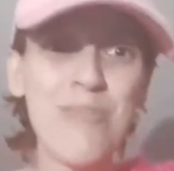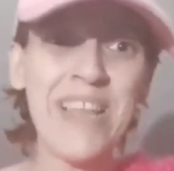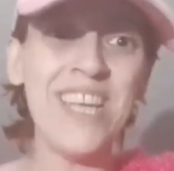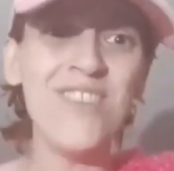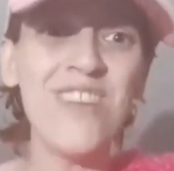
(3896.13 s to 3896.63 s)

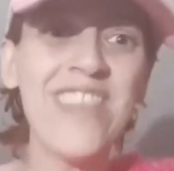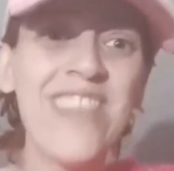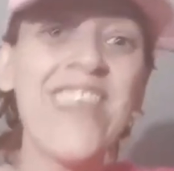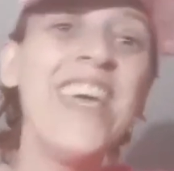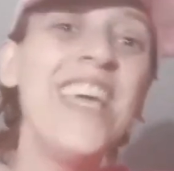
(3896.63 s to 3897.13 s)
playing with,
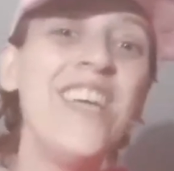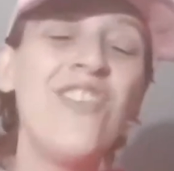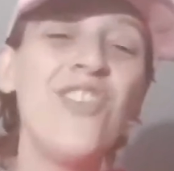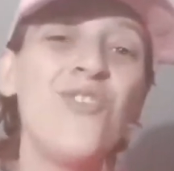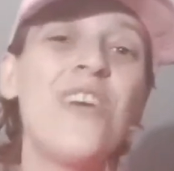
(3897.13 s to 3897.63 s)

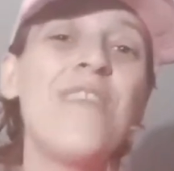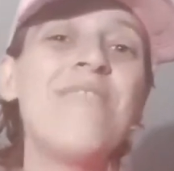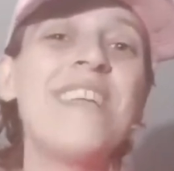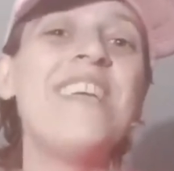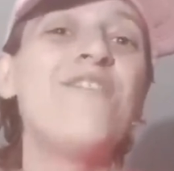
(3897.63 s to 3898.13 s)
even though I'm like